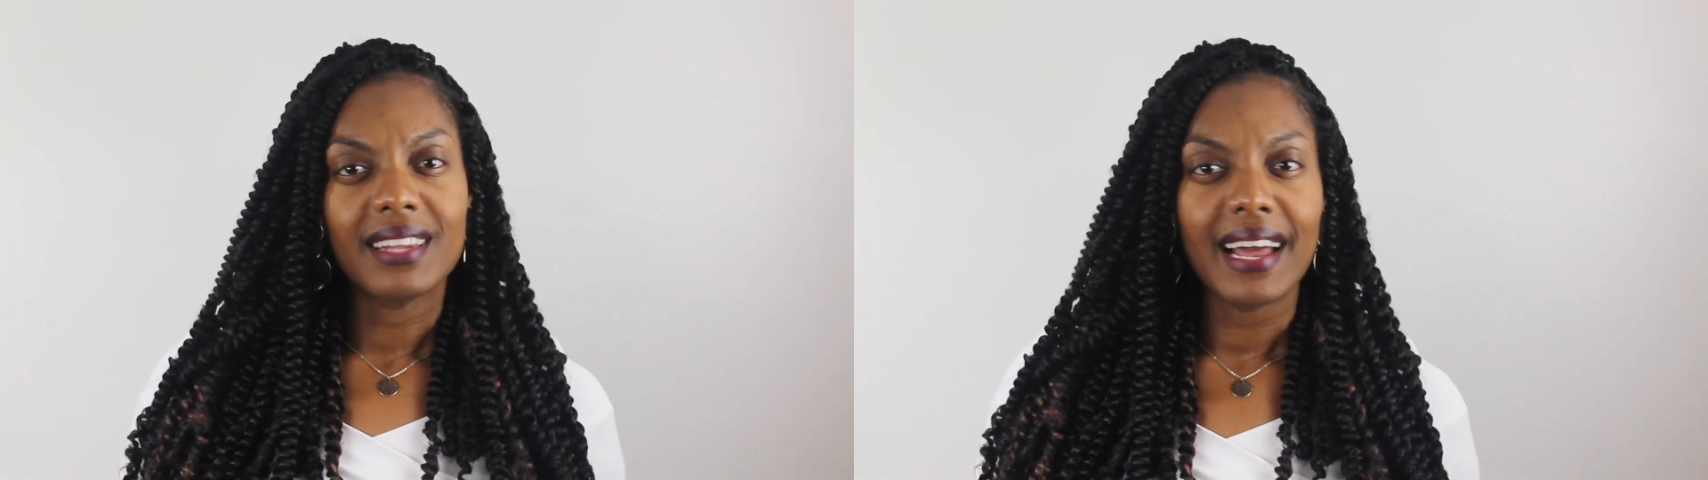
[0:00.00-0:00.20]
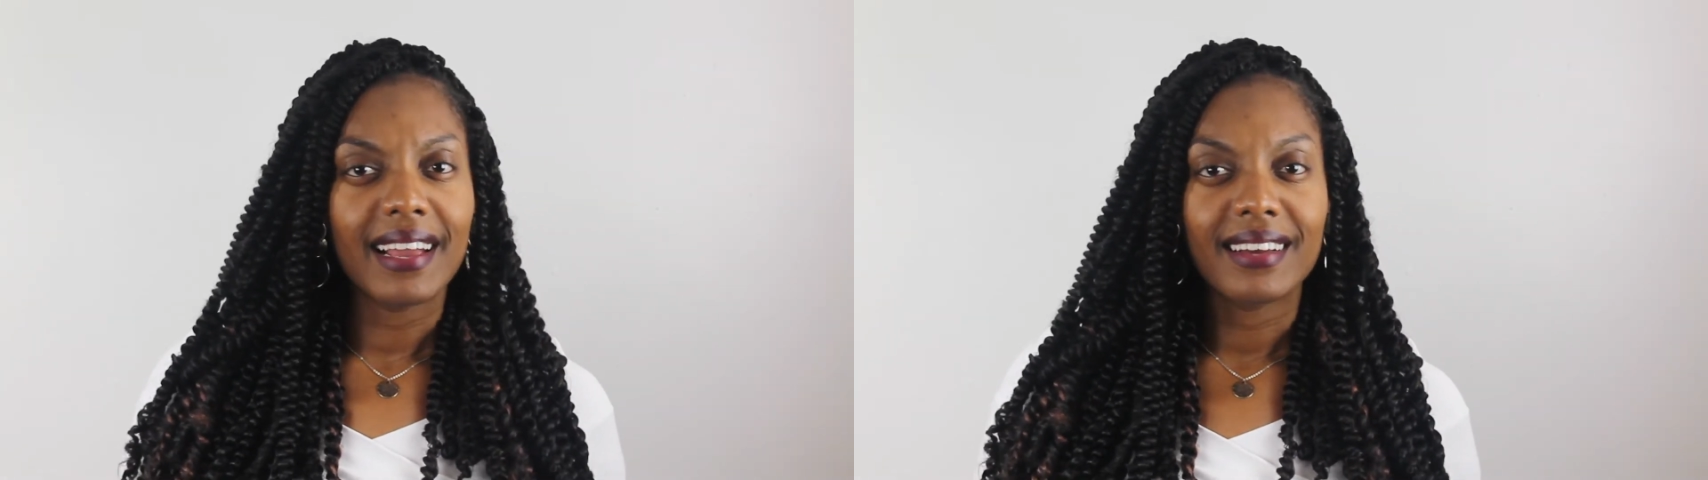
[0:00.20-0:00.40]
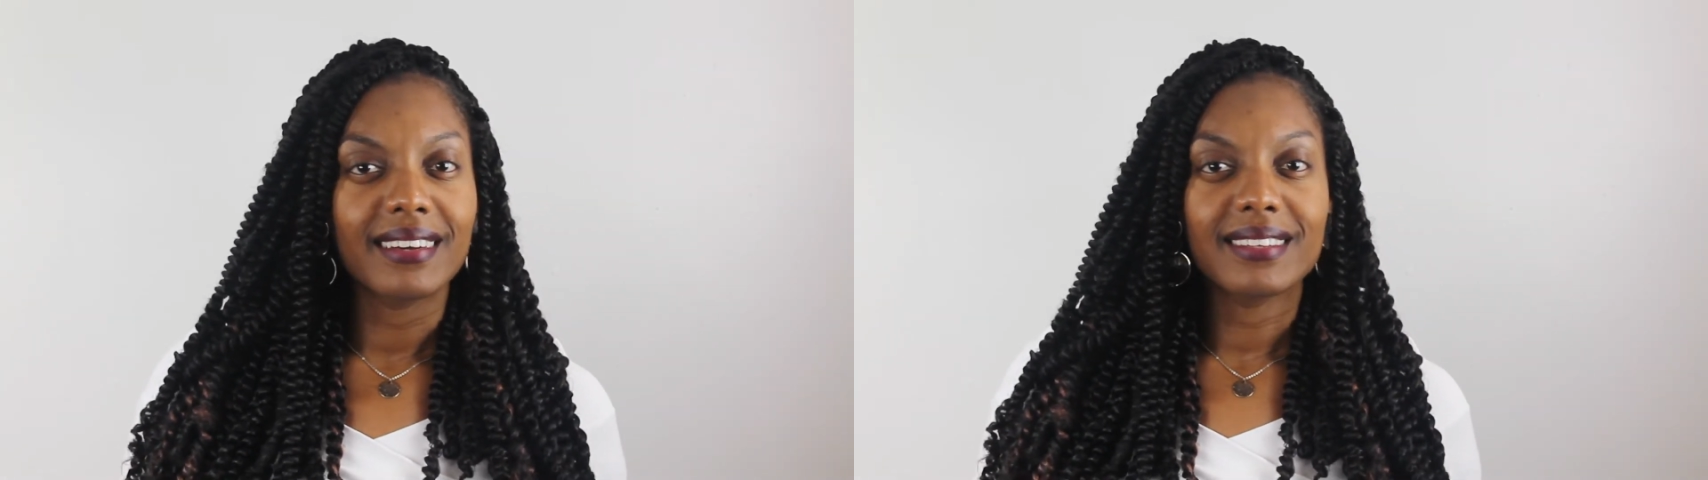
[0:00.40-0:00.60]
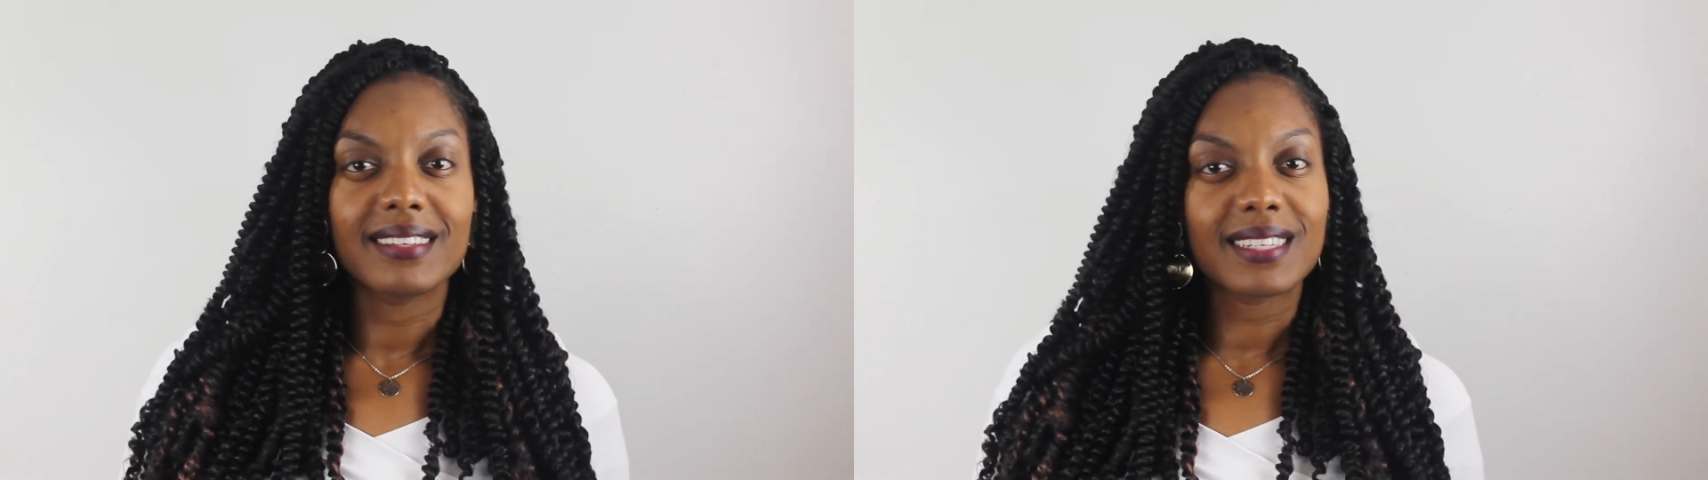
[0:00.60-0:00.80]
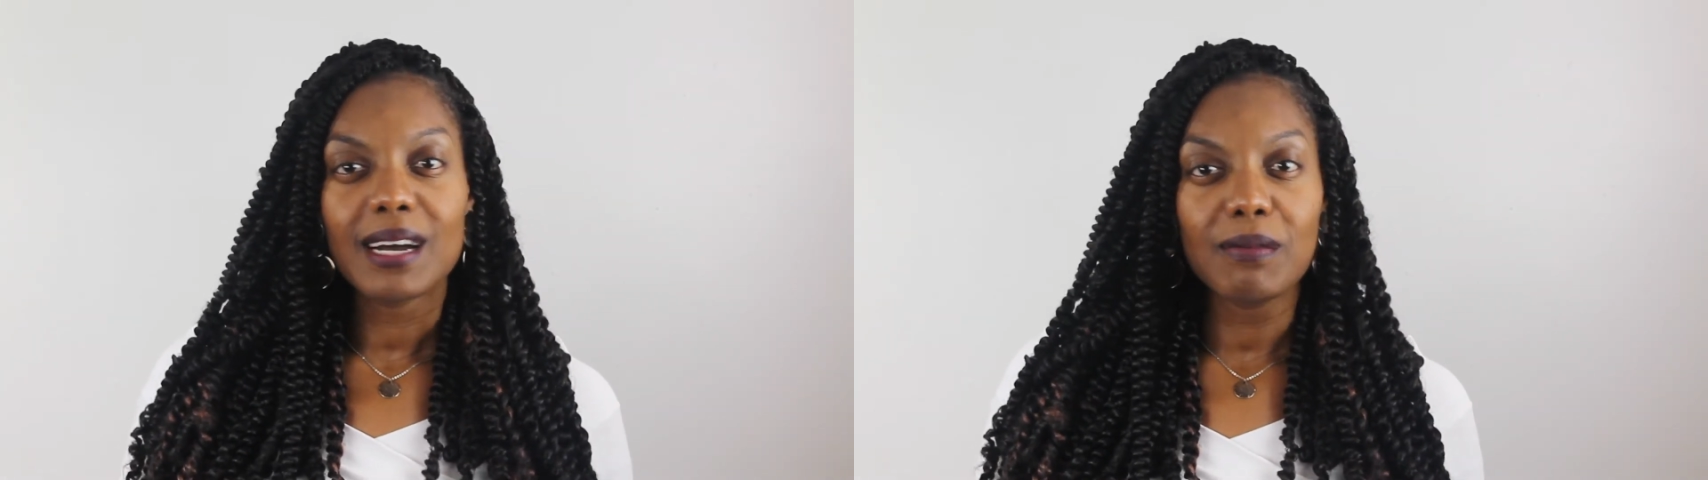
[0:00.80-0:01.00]
like
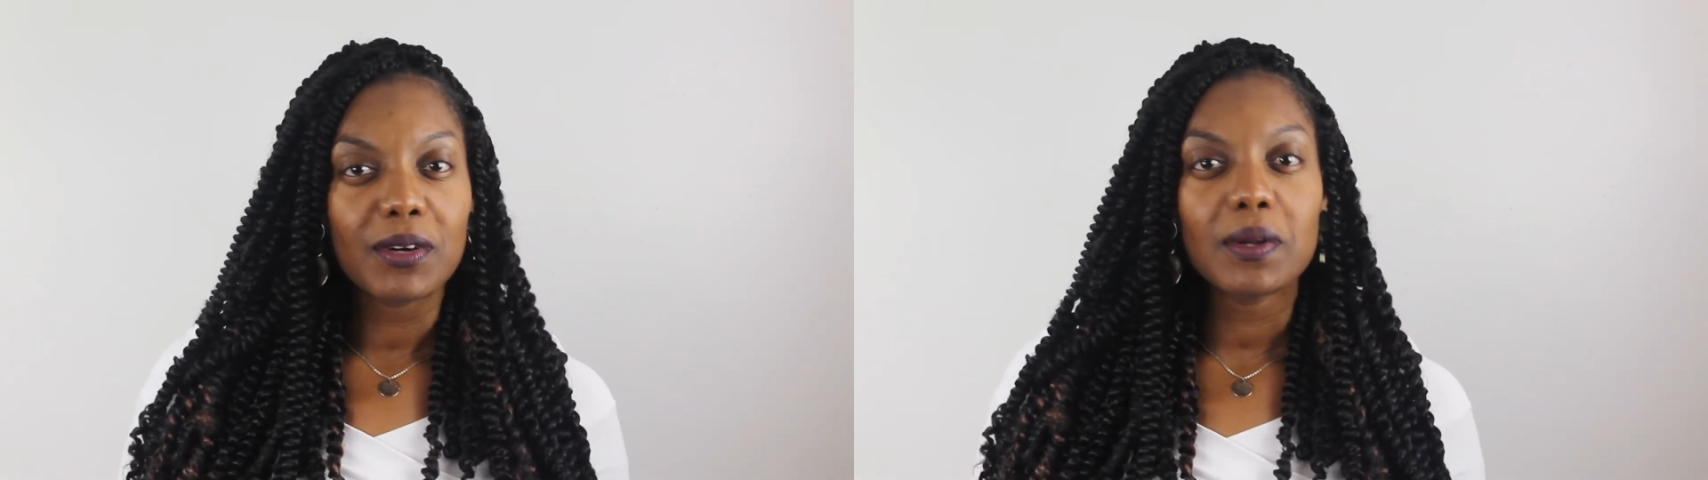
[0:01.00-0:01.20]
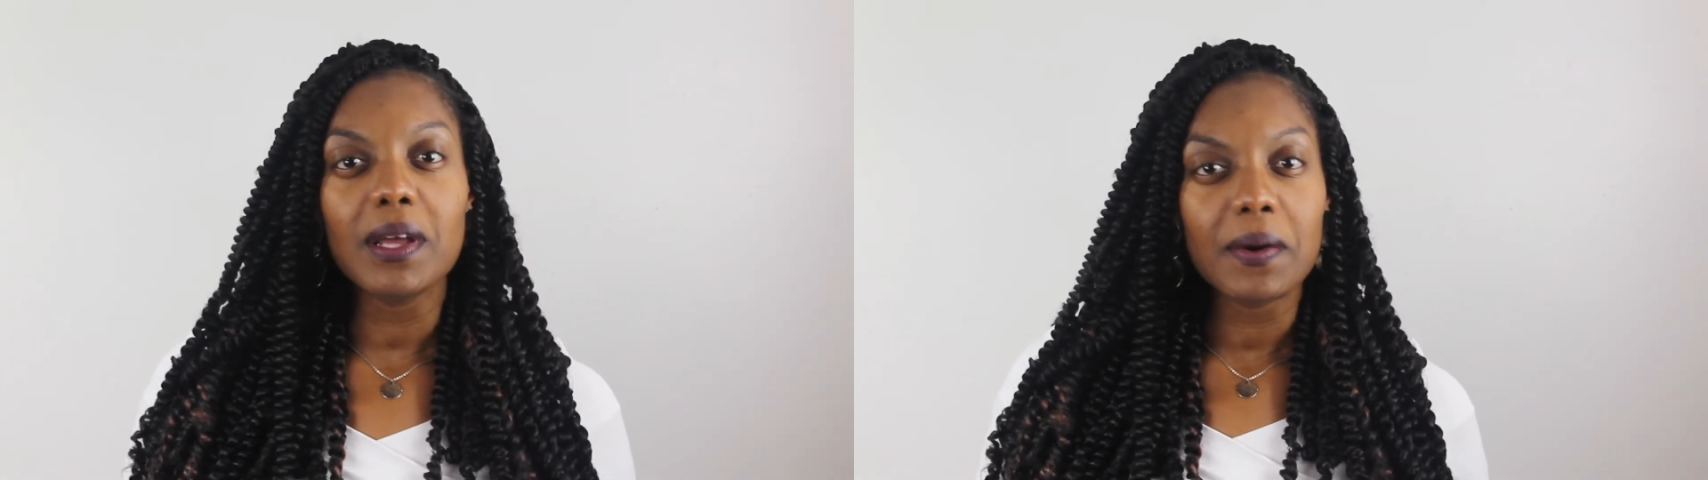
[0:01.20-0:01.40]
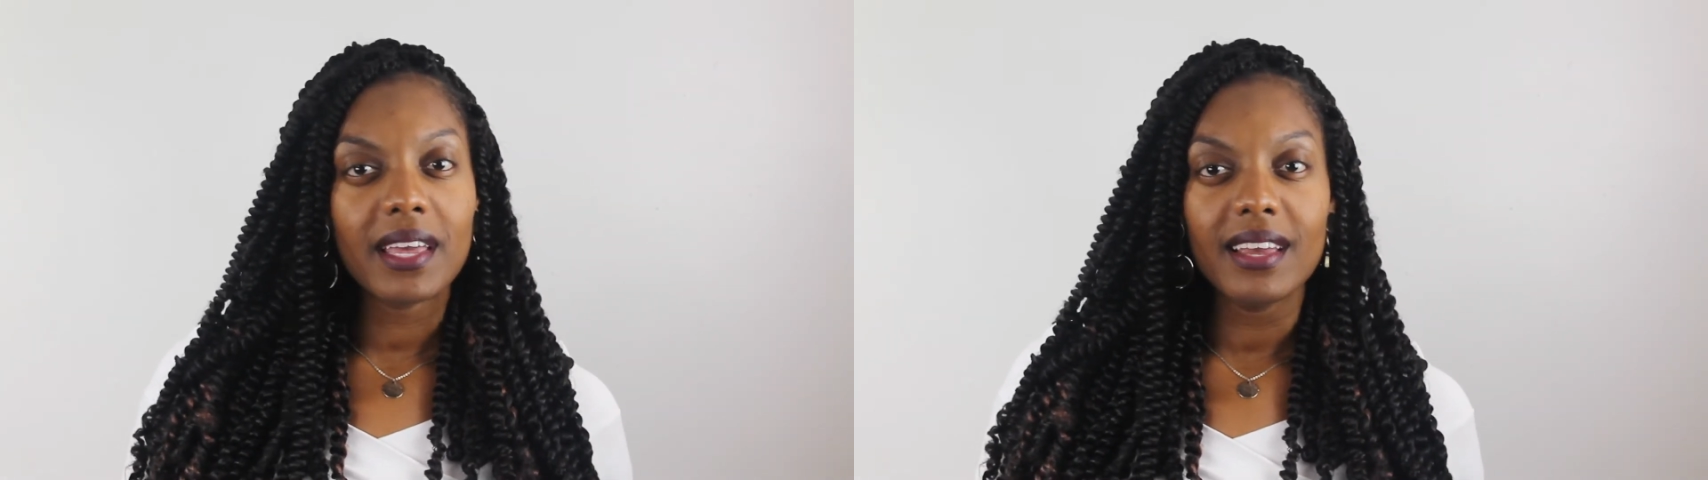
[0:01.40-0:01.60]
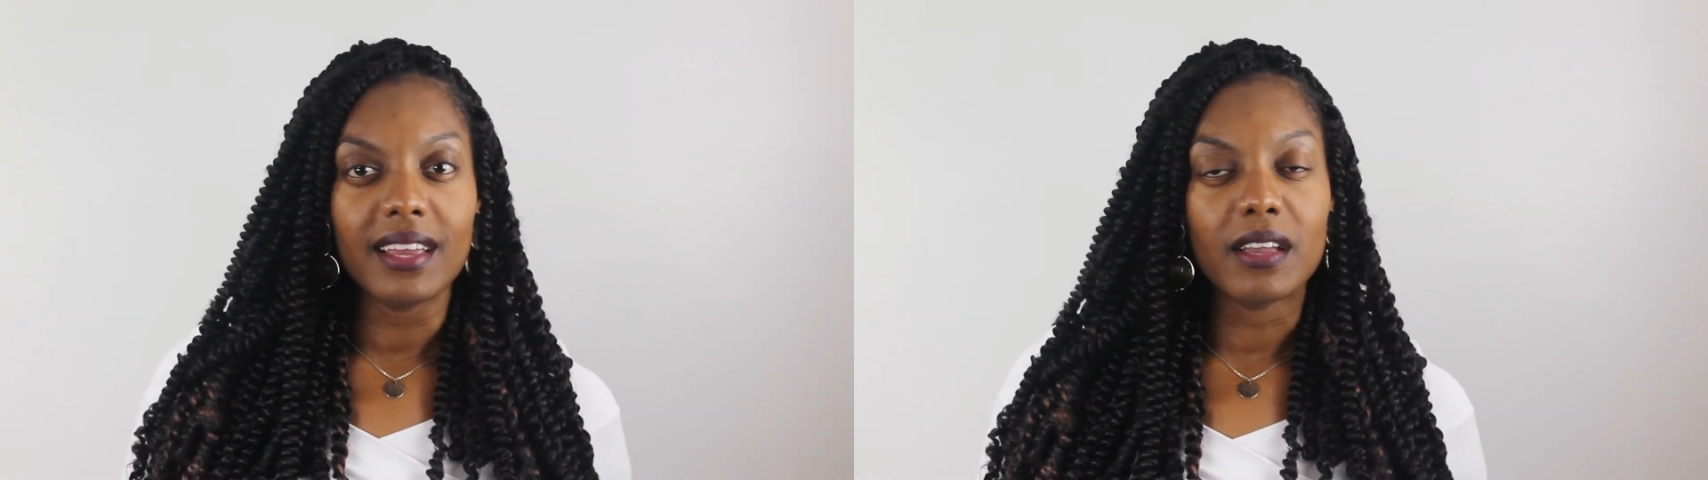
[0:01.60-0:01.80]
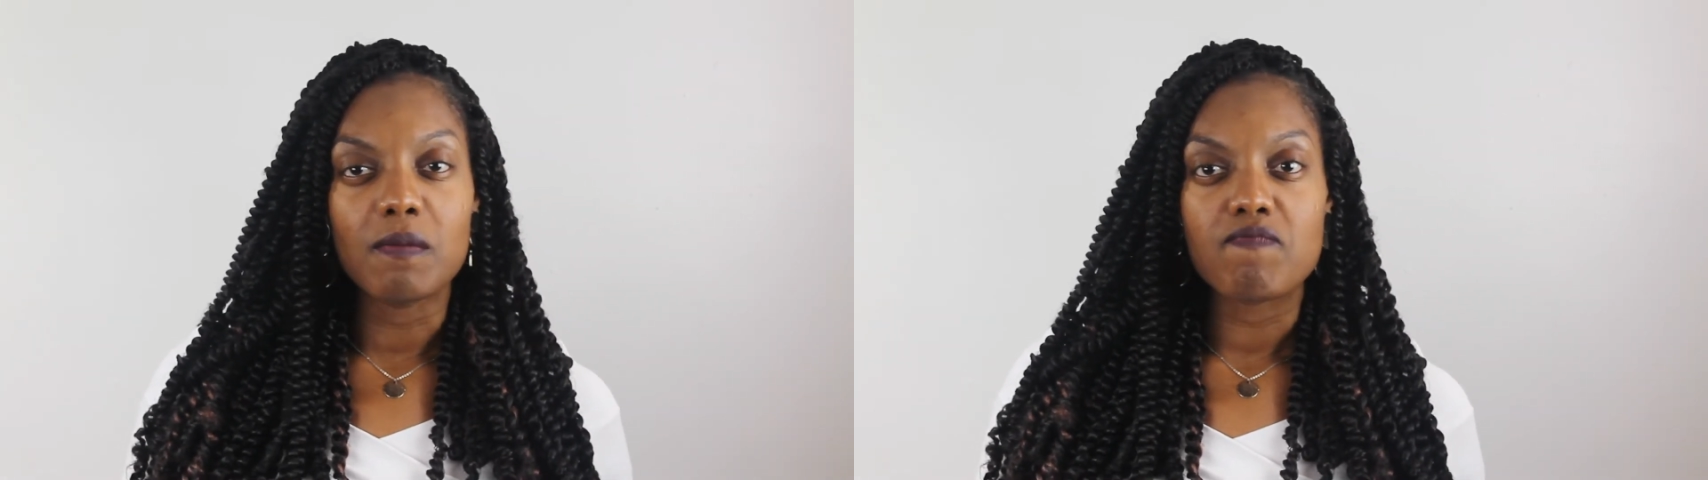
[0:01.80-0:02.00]
something real low
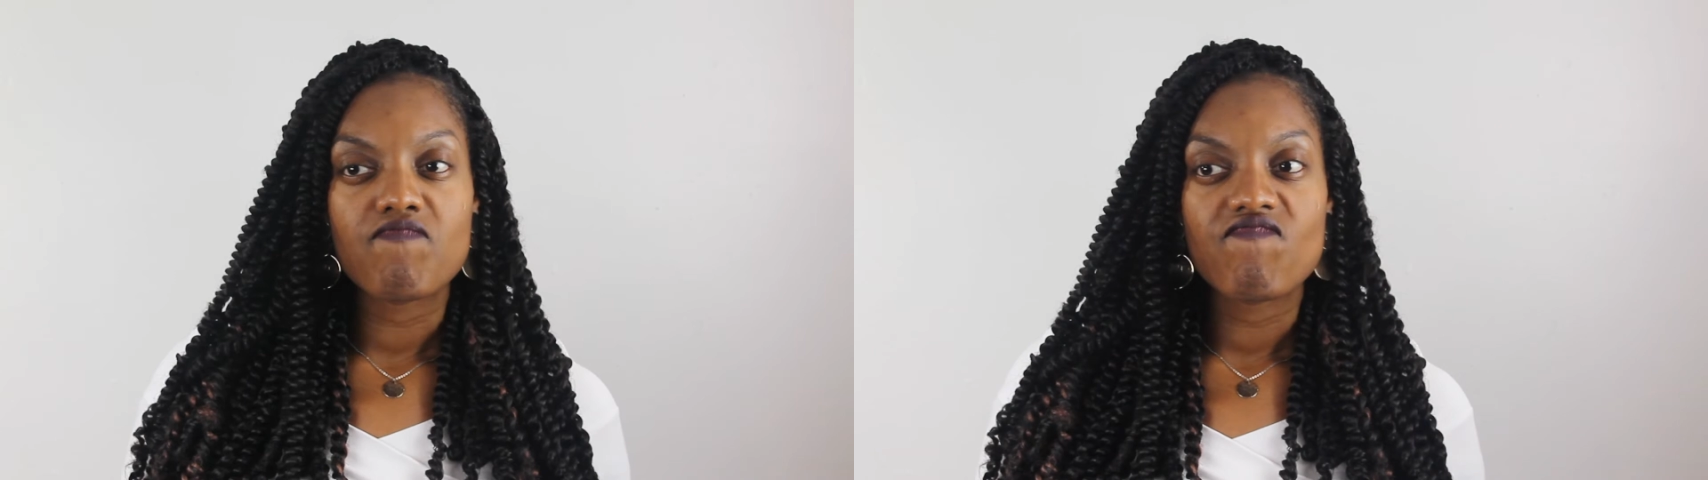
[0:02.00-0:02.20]
key.